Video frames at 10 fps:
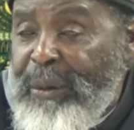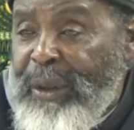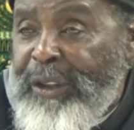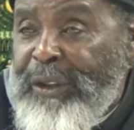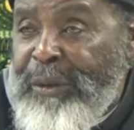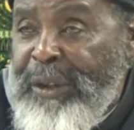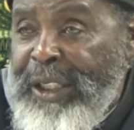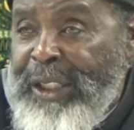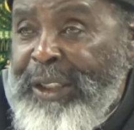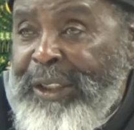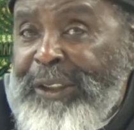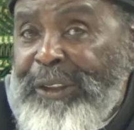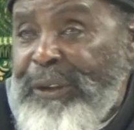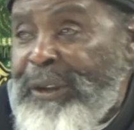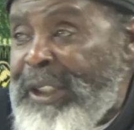what you need
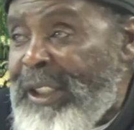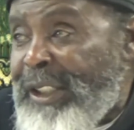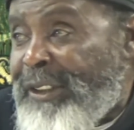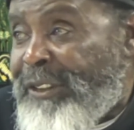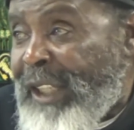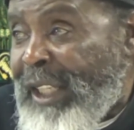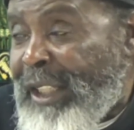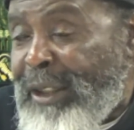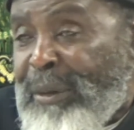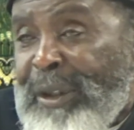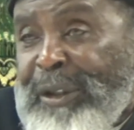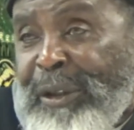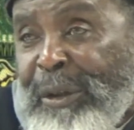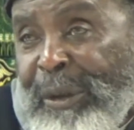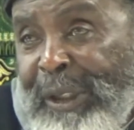to get exactly where you're
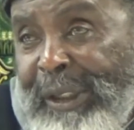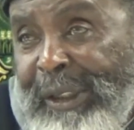going.